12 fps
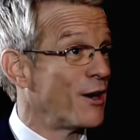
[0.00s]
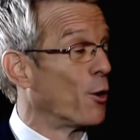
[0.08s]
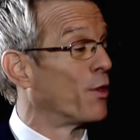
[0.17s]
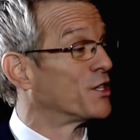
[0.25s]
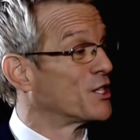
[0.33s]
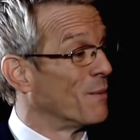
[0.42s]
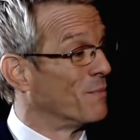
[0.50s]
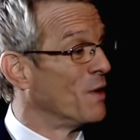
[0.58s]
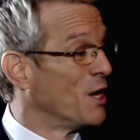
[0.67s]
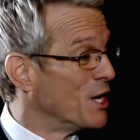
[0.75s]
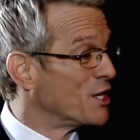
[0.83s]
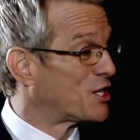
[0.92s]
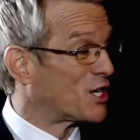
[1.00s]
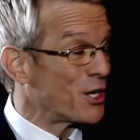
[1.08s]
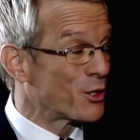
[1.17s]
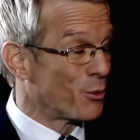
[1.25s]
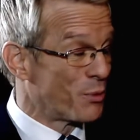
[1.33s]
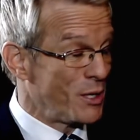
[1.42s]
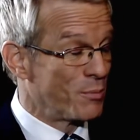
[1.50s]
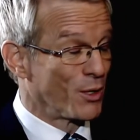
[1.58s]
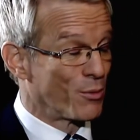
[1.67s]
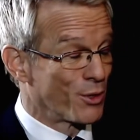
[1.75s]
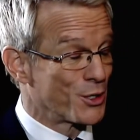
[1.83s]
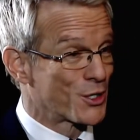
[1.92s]
I know that some cynical
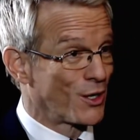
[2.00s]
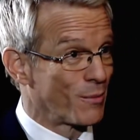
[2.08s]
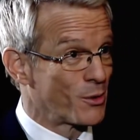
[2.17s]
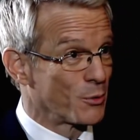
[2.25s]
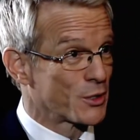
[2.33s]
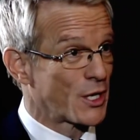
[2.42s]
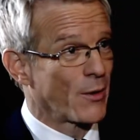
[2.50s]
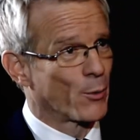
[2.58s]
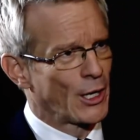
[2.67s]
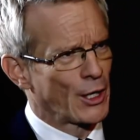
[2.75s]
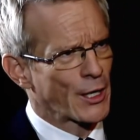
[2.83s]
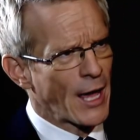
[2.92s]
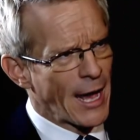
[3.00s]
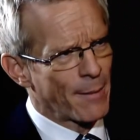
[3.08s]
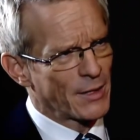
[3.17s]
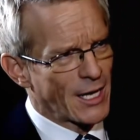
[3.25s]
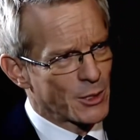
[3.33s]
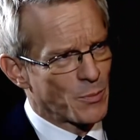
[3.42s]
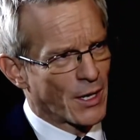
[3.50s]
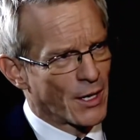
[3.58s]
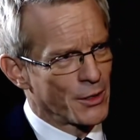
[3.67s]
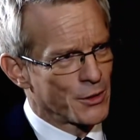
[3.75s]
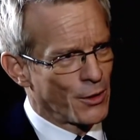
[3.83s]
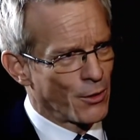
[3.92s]
people in British Columbia will say, well, yeah, but that's
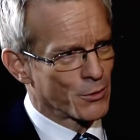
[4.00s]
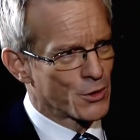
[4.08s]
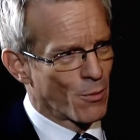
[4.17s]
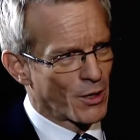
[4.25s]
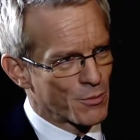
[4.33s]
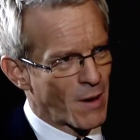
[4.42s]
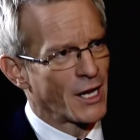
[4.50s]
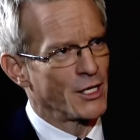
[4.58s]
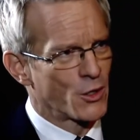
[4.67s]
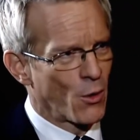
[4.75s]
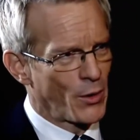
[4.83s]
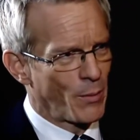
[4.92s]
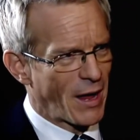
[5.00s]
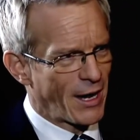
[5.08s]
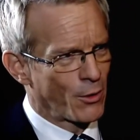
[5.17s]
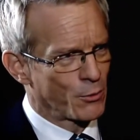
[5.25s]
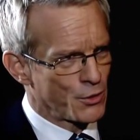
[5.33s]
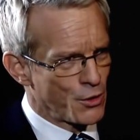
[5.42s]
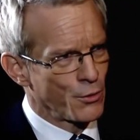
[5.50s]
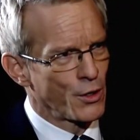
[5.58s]
because, you know, so much money is going to pay to those